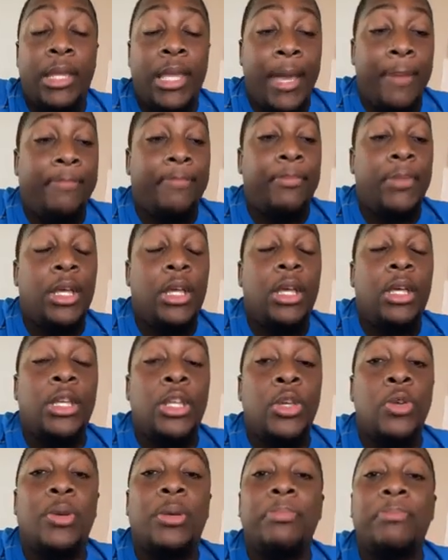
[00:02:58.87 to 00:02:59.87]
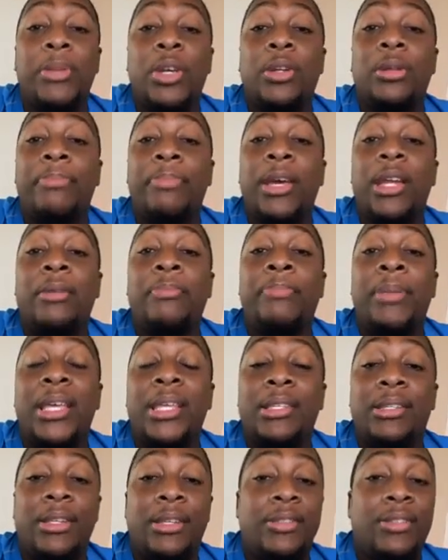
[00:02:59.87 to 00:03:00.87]
Yep, you can build a better
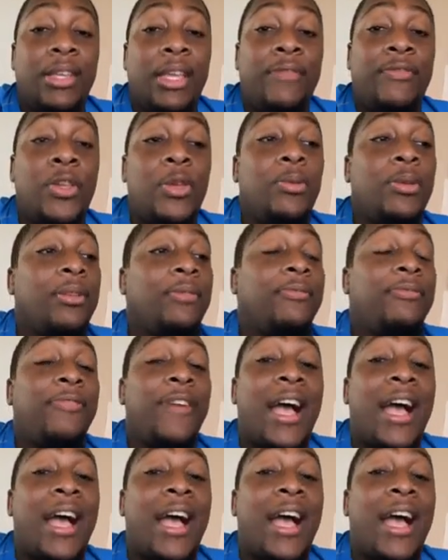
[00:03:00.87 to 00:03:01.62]
business if you can